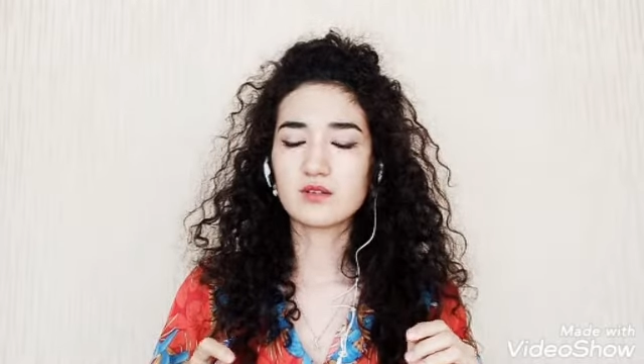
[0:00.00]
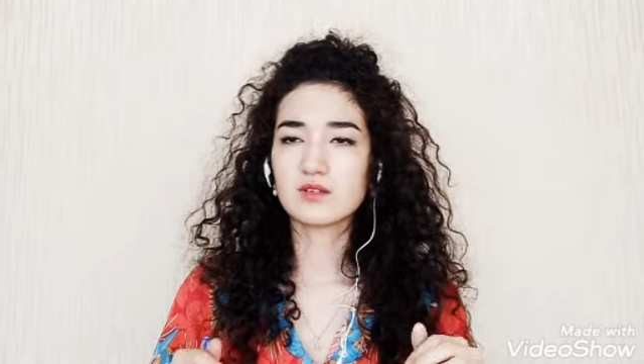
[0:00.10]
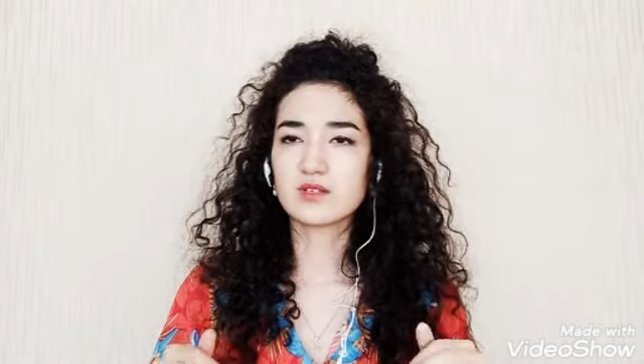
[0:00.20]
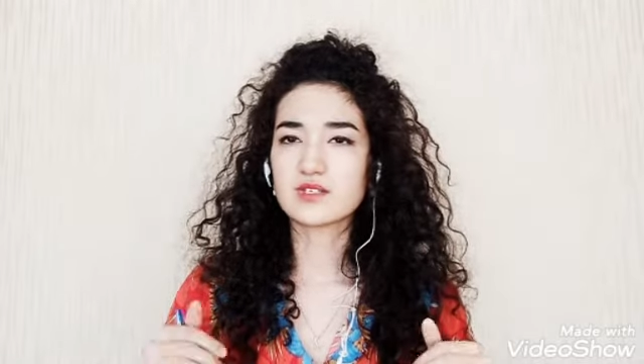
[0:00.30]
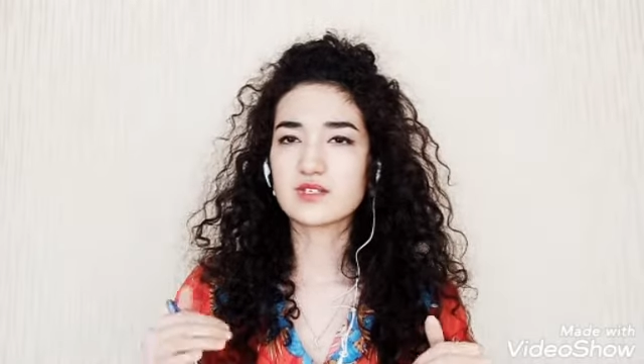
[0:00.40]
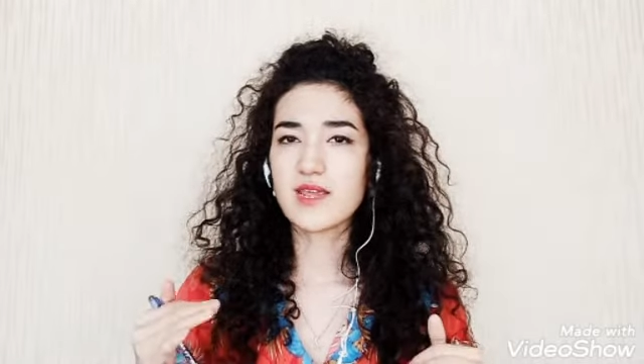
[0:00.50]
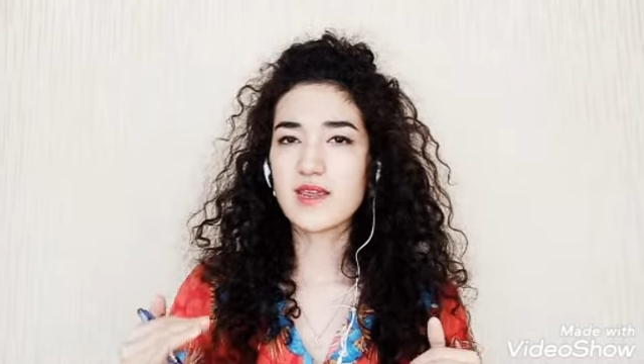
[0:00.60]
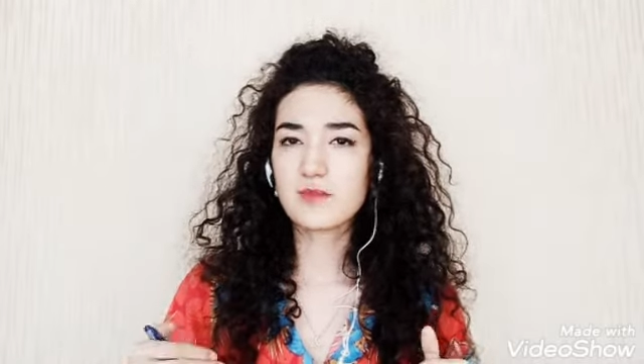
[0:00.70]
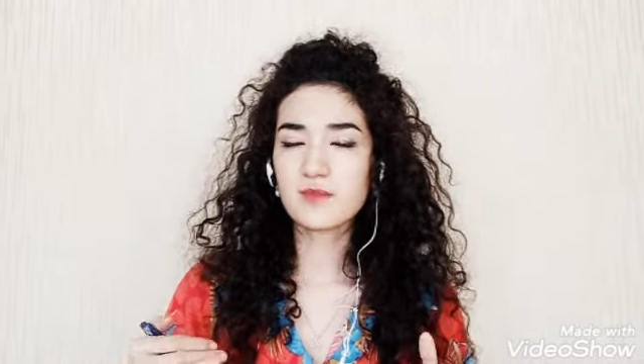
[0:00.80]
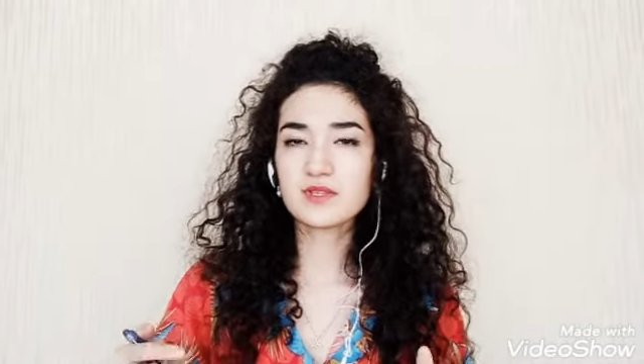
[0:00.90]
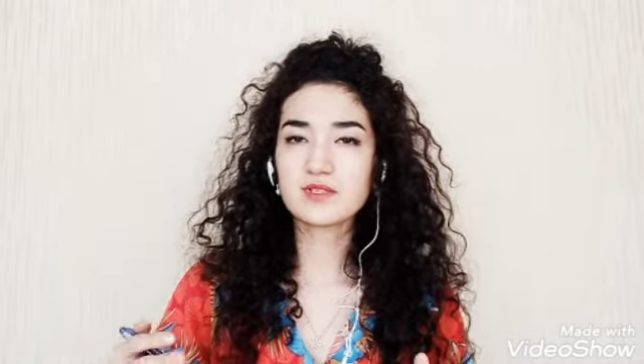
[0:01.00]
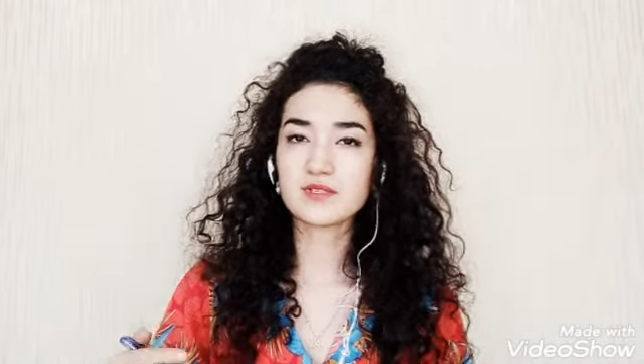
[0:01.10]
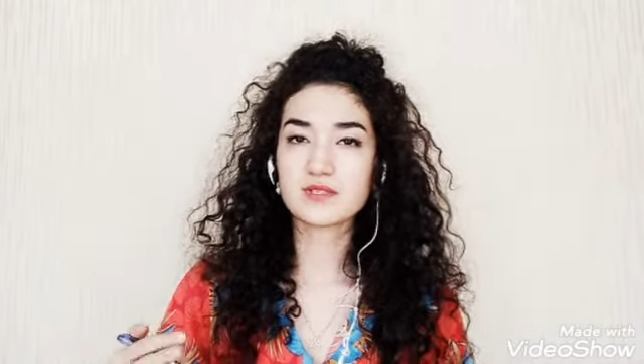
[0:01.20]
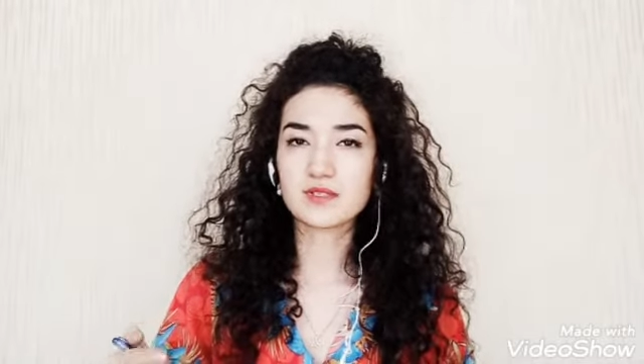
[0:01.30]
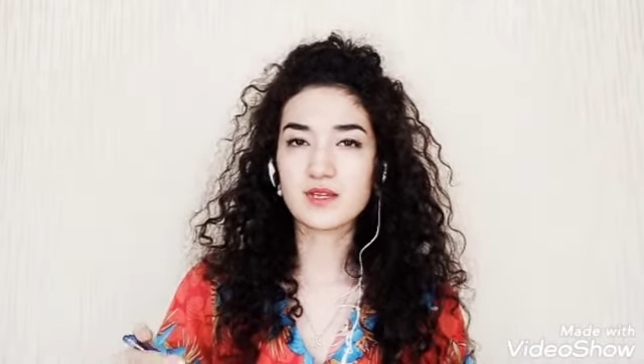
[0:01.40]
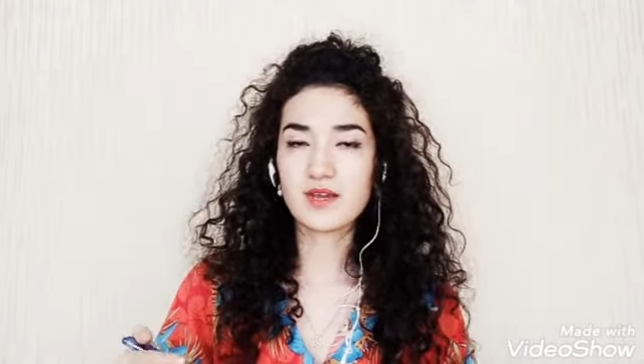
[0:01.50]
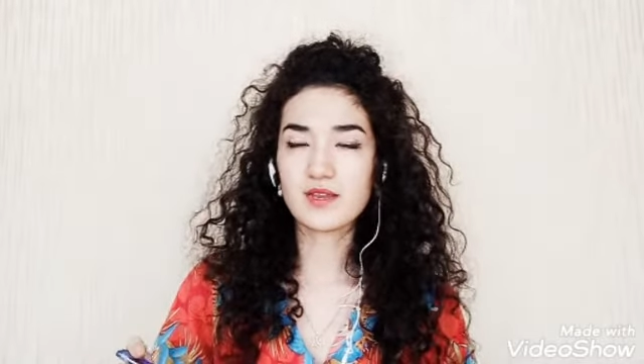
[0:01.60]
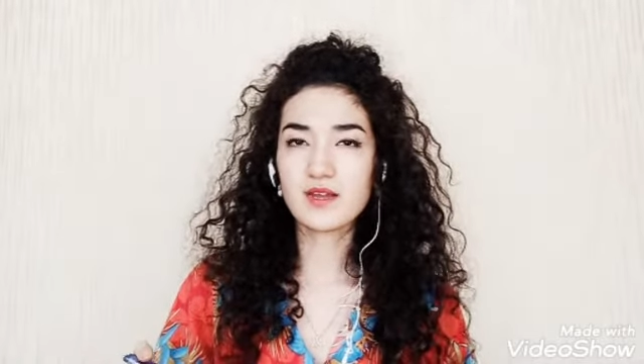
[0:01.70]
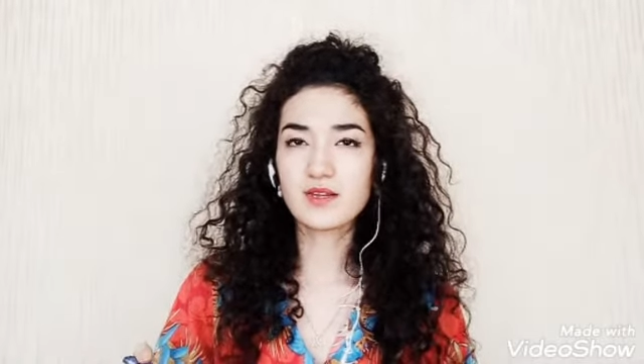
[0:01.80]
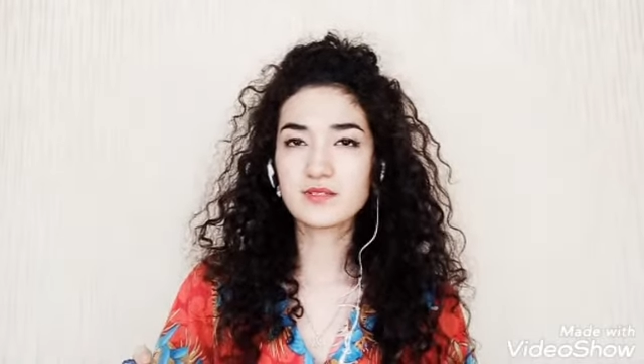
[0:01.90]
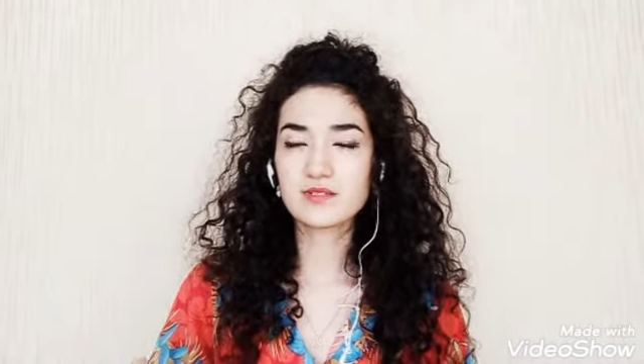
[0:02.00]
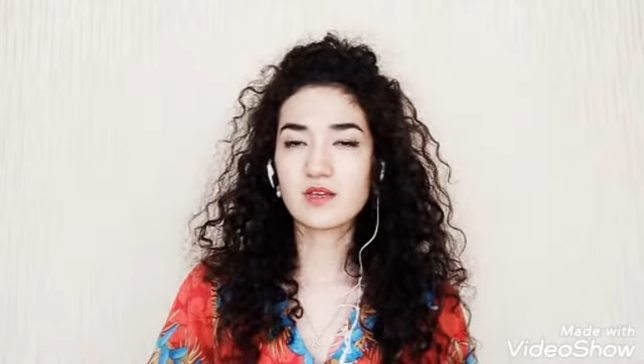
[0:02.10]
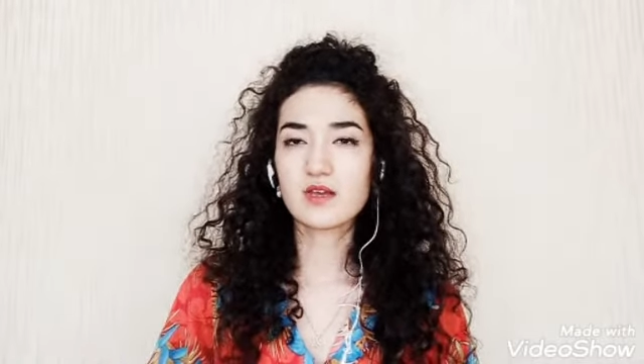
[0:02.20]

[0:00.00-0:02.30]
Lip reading: the statements inside us